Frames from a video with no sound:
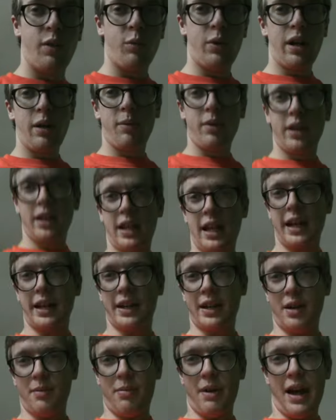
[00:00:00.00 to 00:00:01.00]
What I really
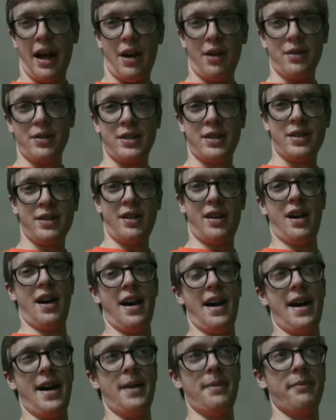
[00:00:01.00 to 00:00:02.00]
like about
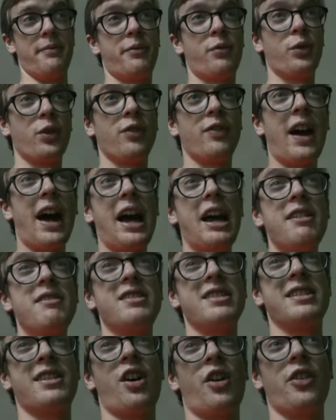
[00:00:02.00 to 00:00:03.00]
um,
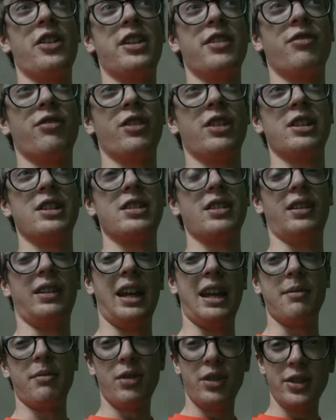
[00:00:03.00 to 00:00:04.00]
45s is all the different
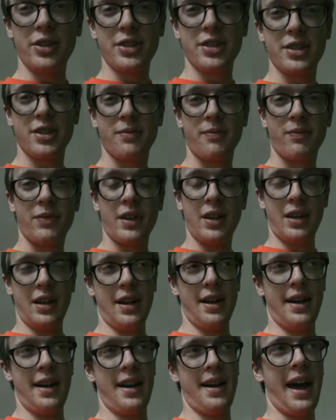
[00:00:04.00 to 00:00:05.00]
labels.
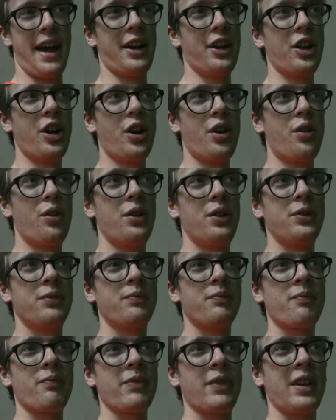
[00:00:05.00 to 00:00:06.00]
Uh, I don't know
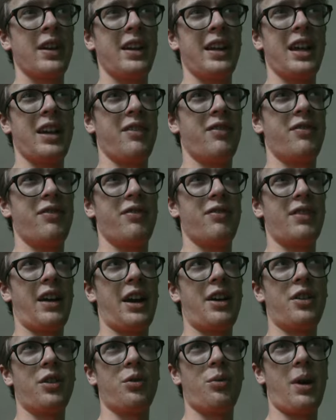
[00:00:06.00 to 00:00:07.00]
if
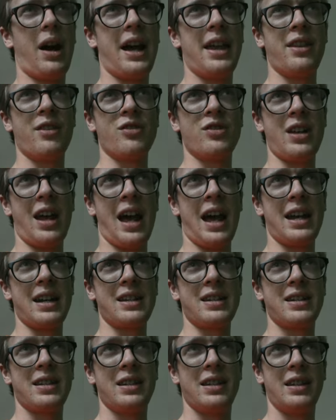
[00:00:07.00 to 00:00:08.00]
I don't know why there's
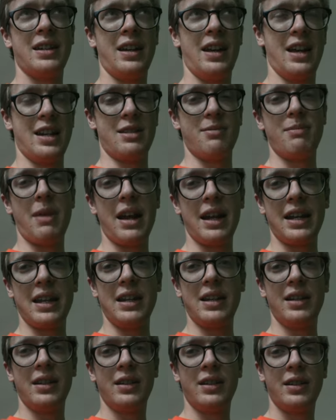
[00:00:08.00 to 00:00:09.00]
not as
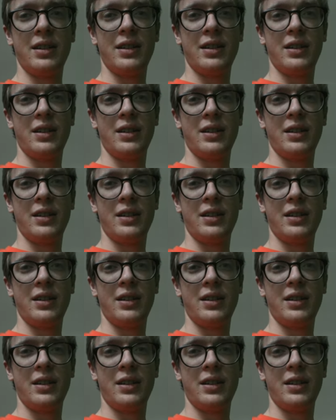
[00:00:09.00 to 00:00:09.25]
many